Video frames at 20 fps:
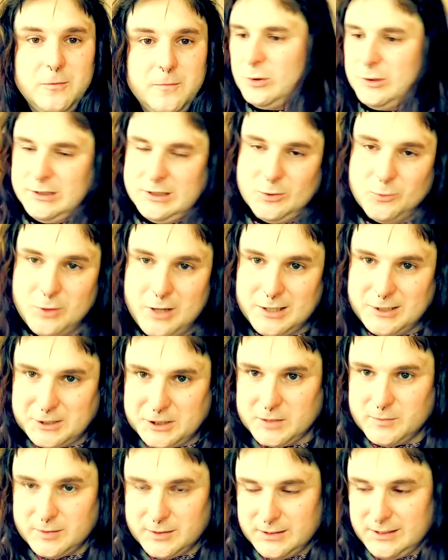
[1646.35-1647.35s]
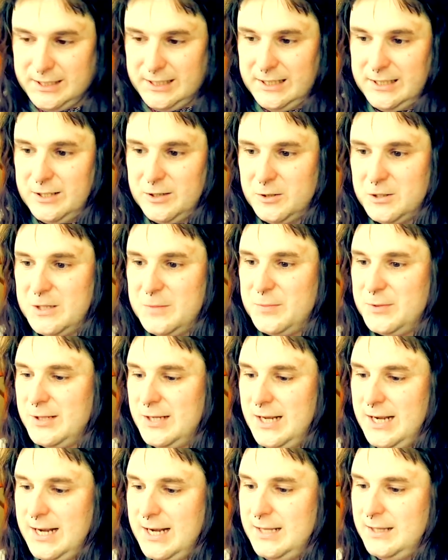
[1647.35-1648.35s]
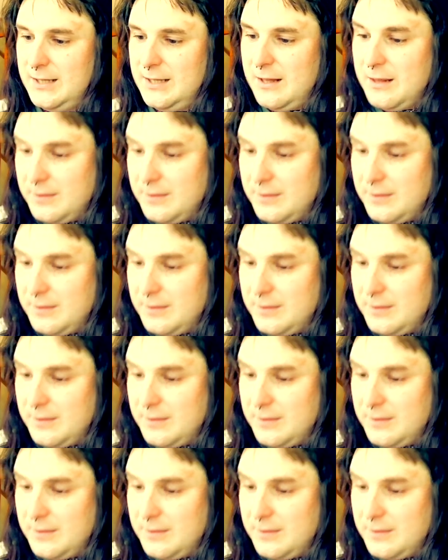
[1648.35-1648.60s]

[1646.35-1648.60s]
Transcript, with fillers: We're gonna watch some of these clips, and